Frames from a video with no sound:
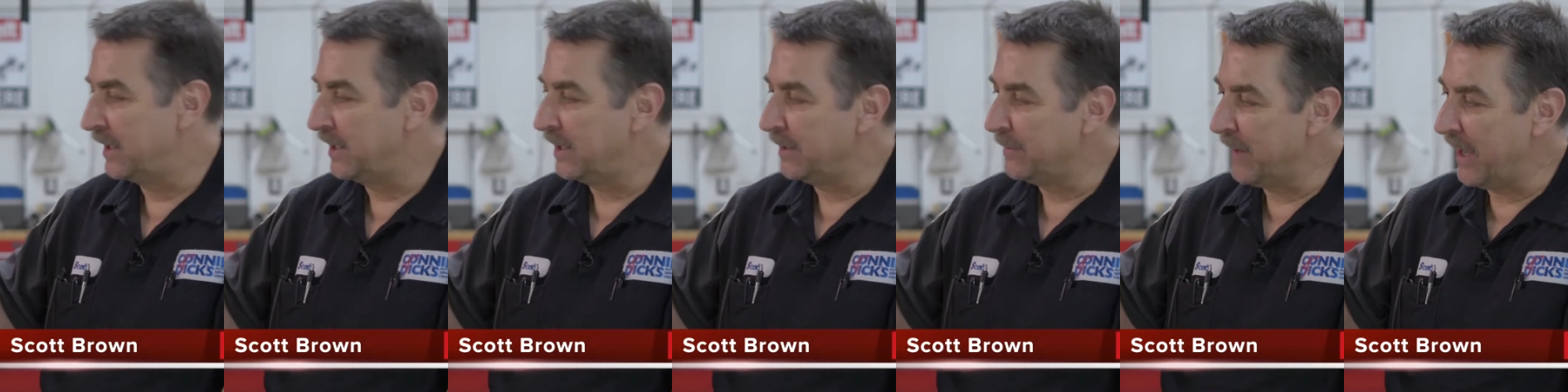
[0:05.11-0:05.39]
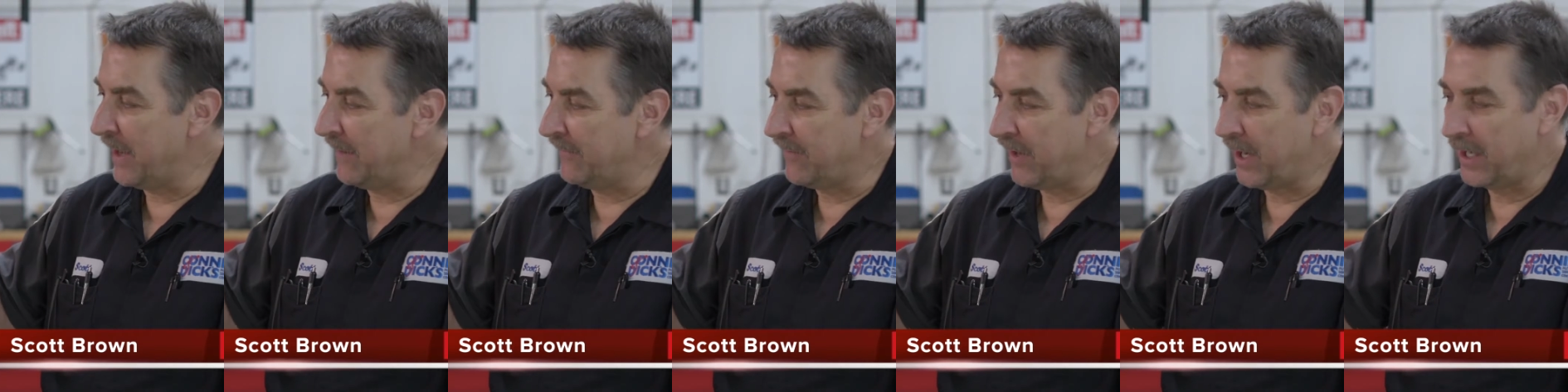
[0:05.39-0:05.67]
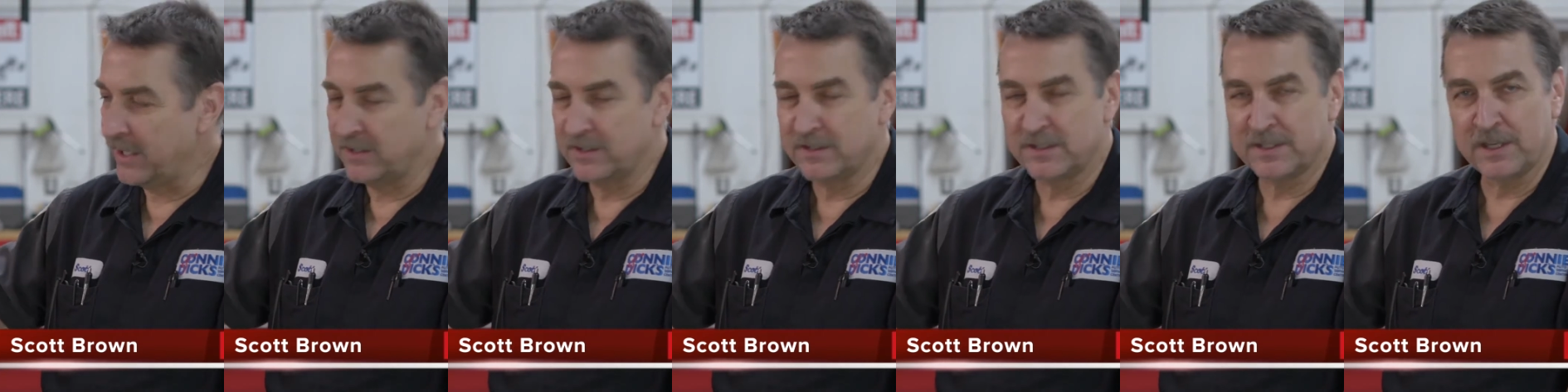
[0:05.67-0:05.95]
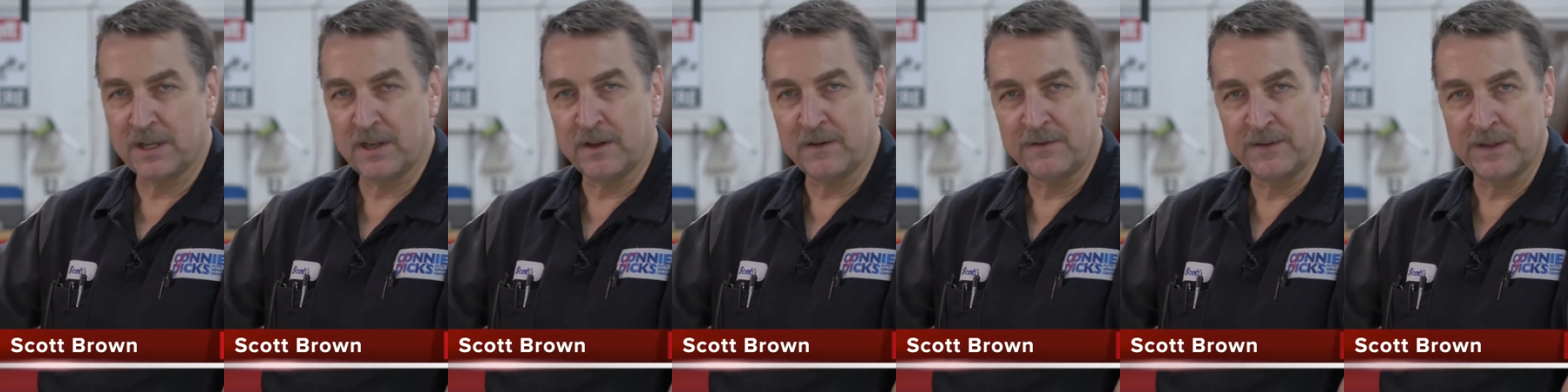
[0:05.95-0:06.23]
You may find
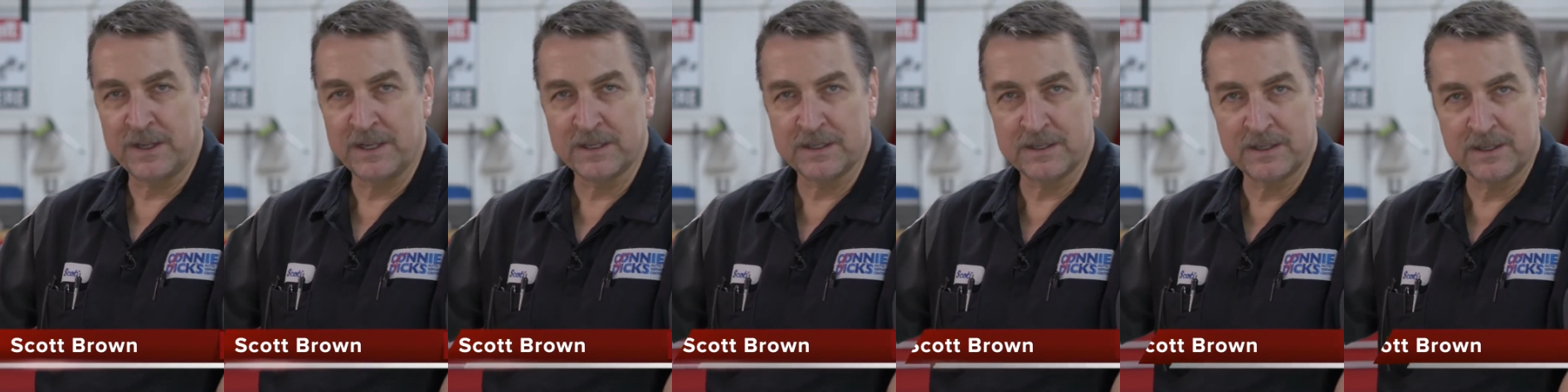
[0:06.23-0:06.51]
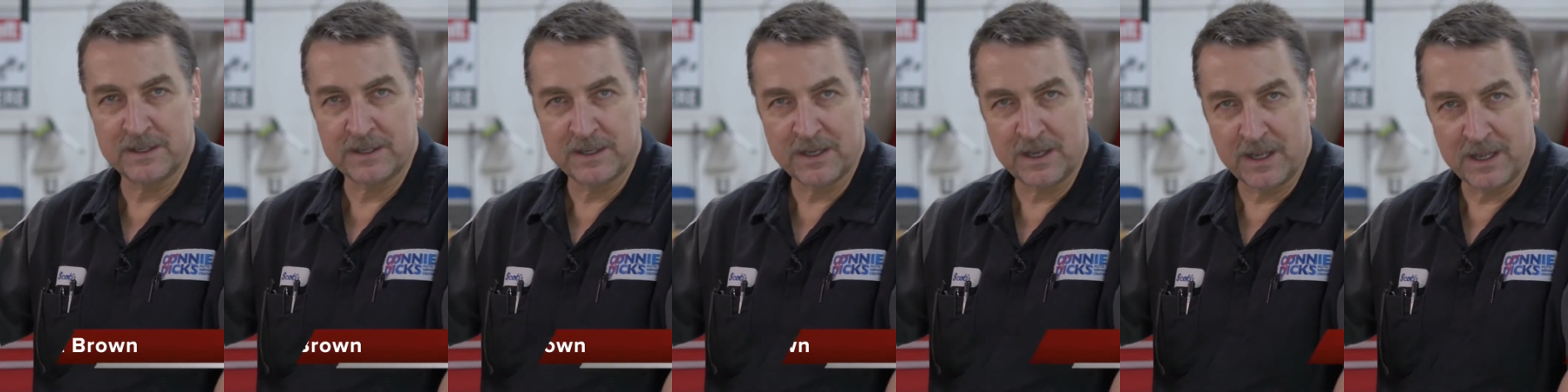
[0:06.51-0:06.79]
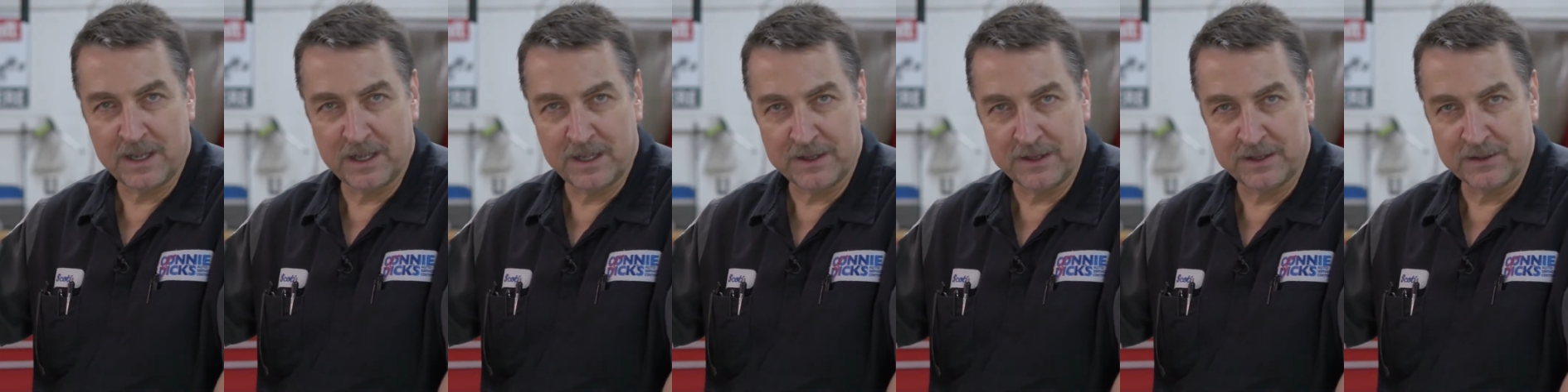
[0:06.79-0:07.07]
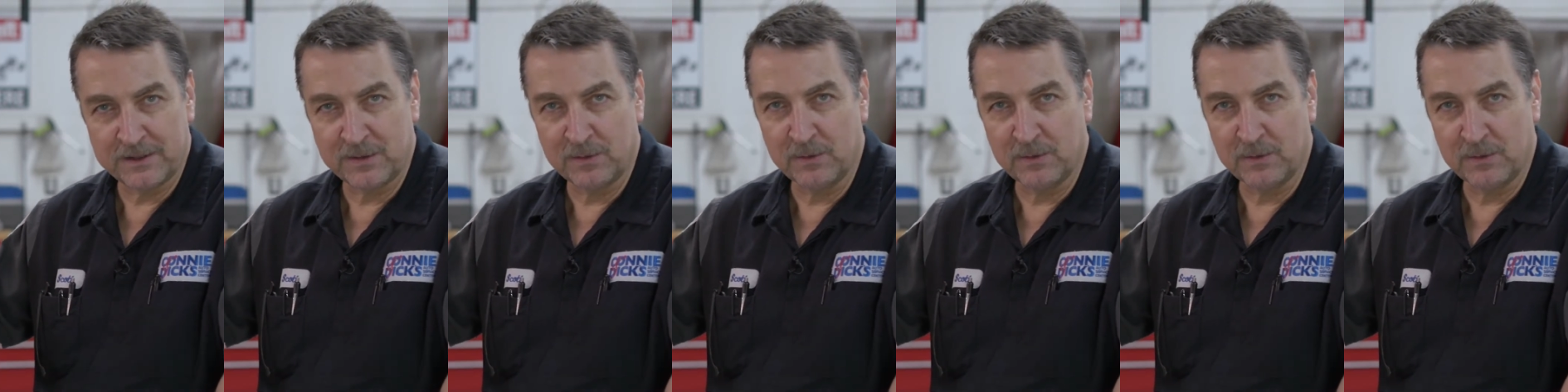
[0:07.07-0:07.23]
yourself in the